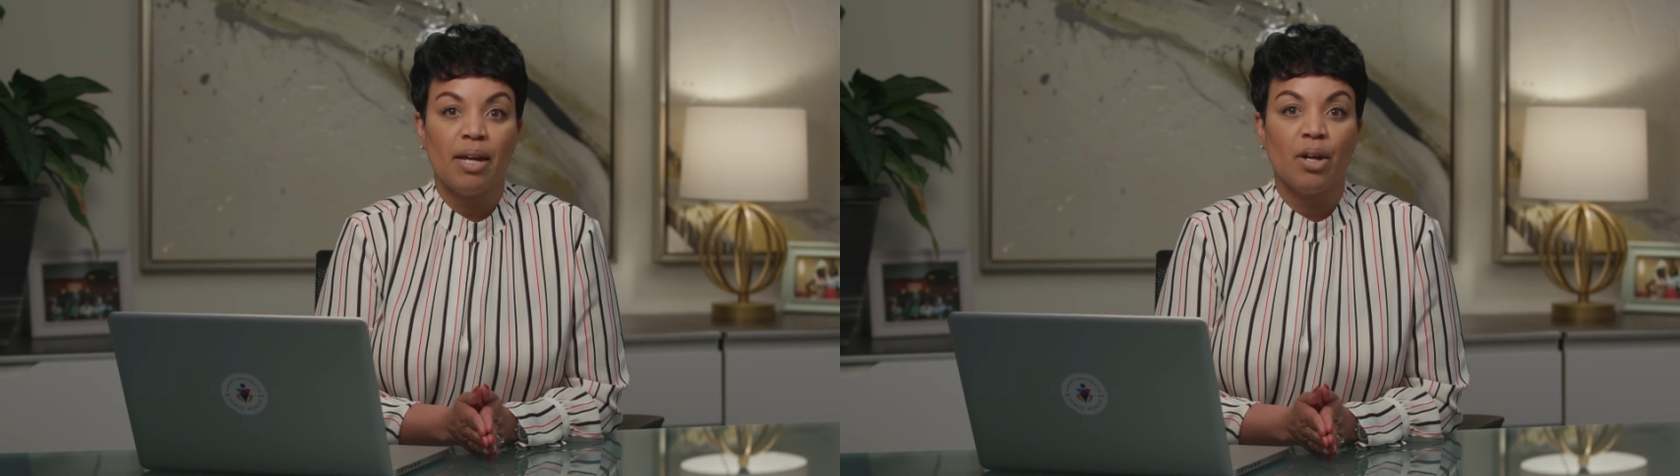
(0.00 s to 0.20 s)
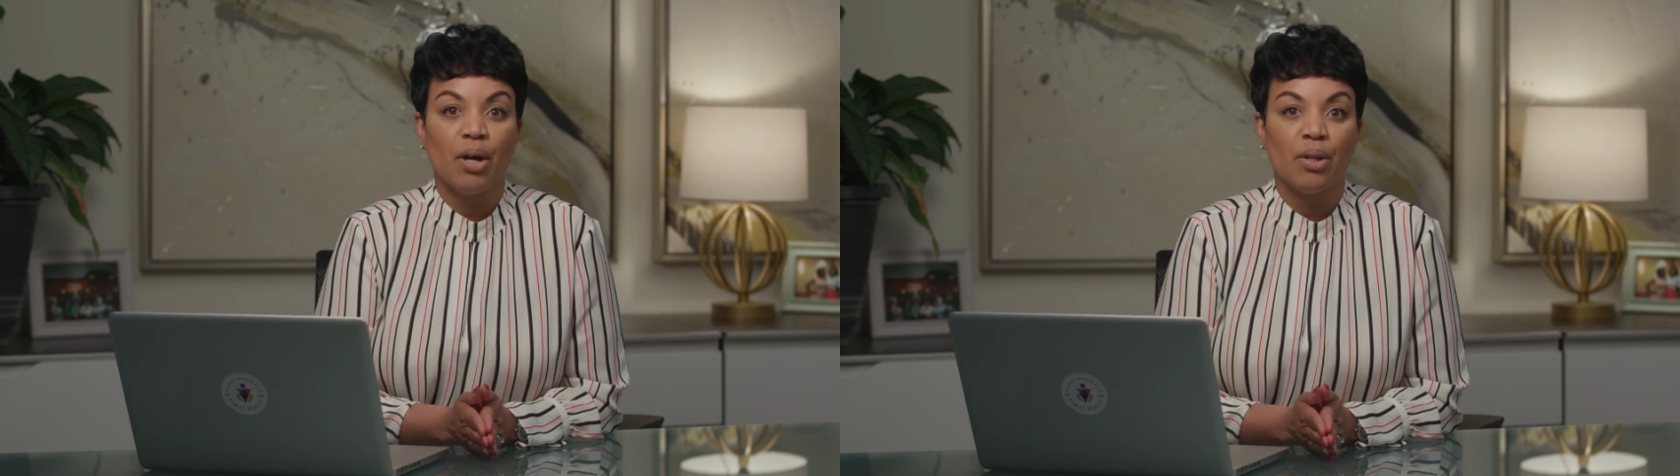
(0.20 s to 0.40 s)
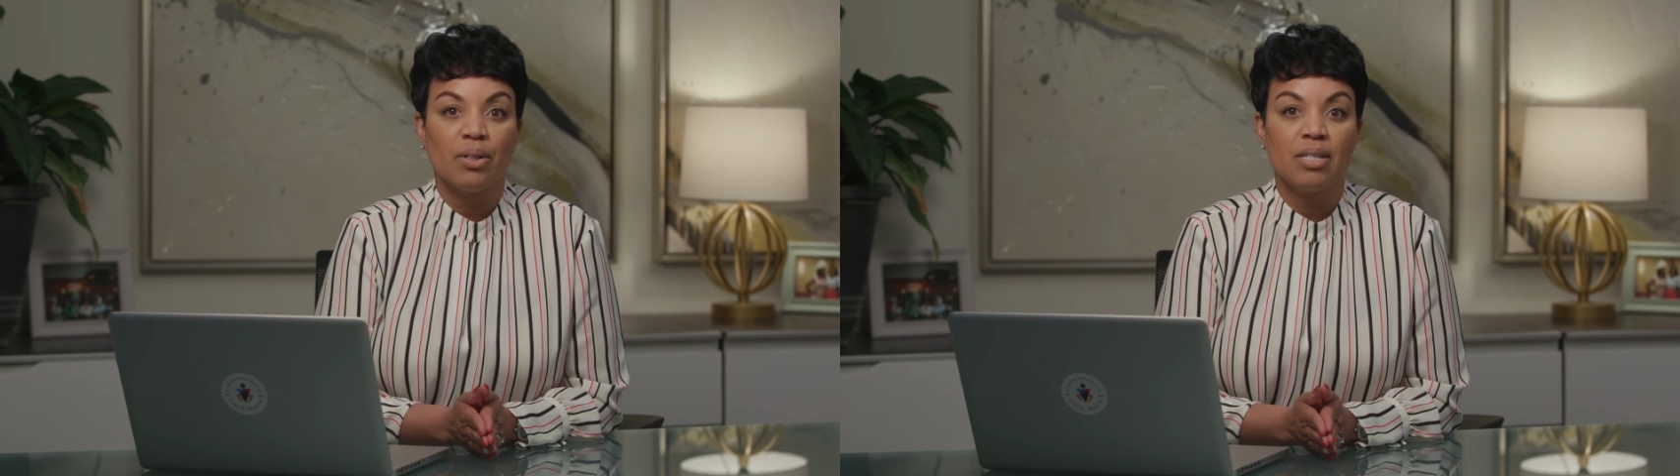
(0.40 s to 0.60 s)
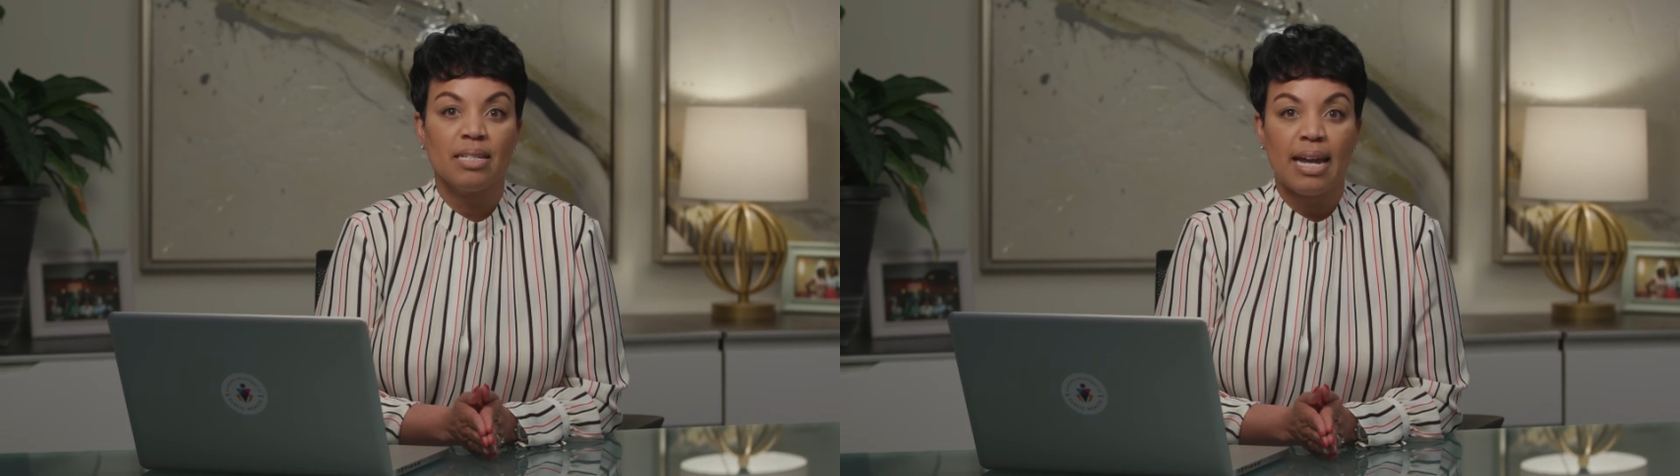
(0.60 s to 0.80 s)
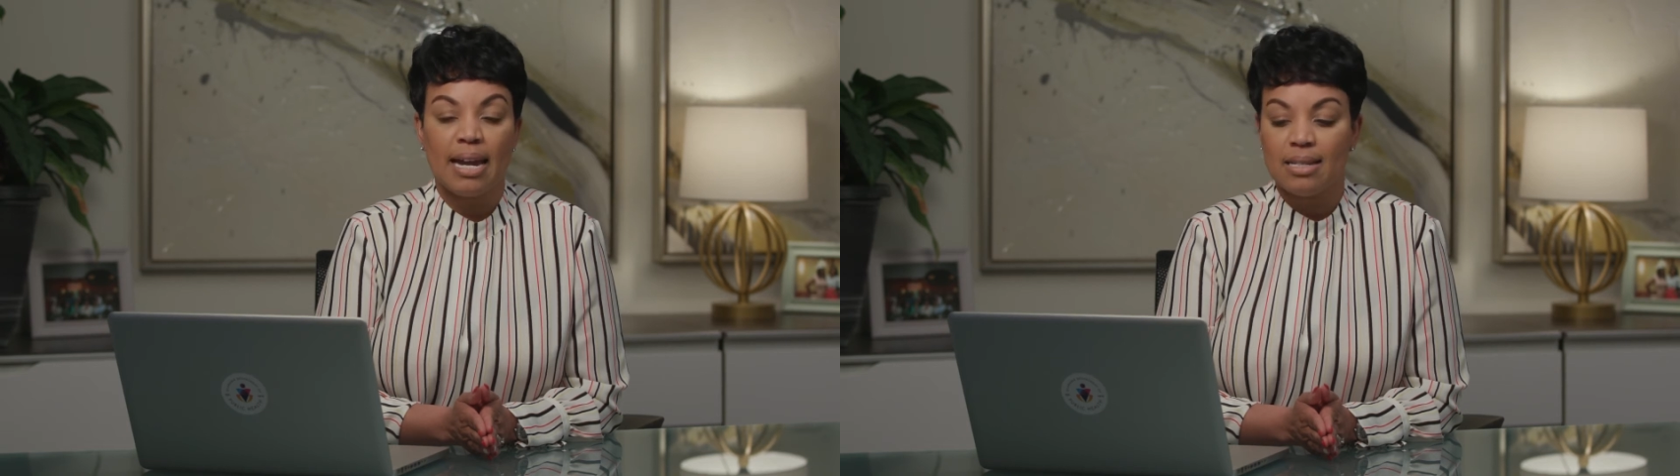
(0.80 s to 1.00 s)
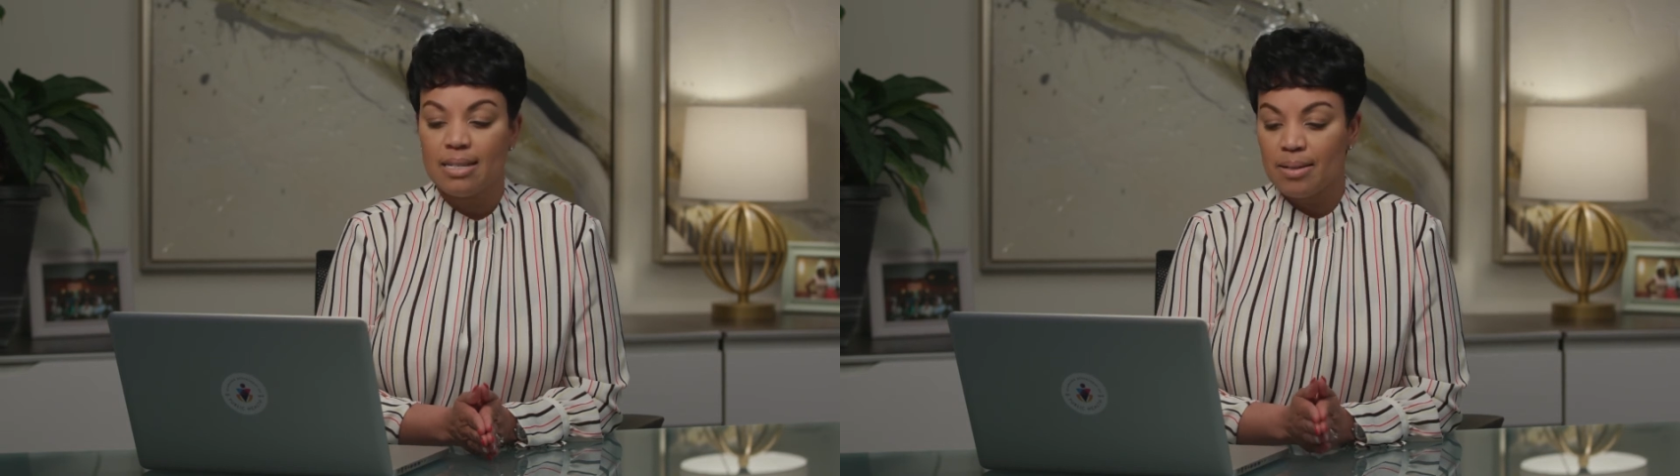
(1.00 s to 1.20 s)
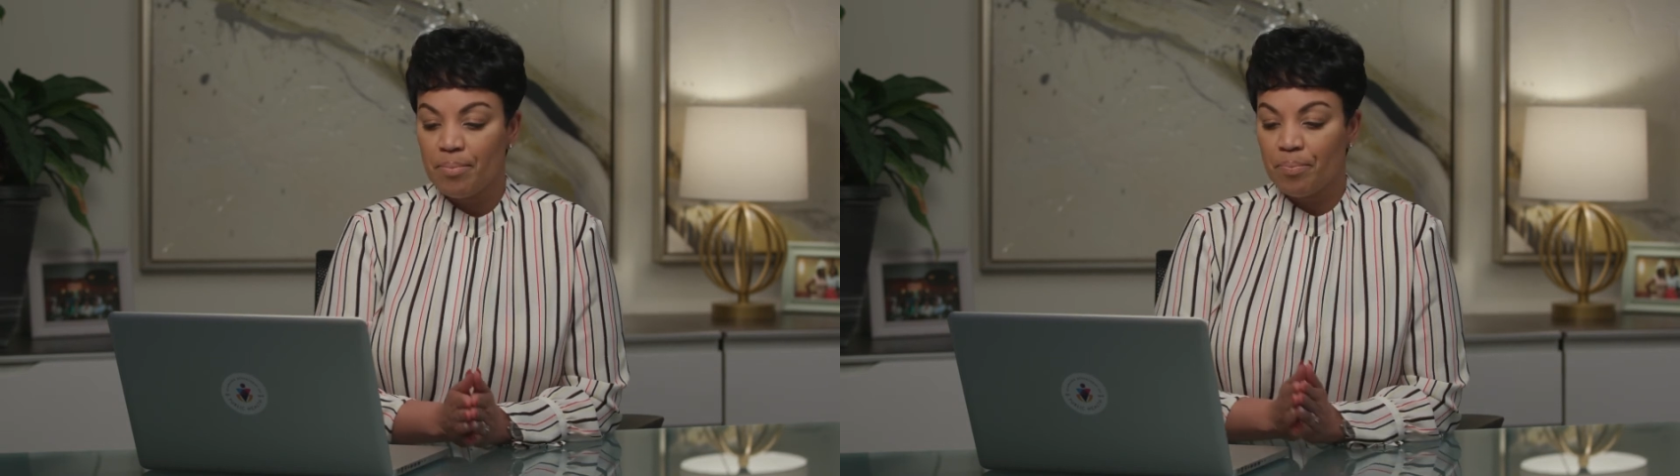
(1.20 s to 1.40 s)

and other states.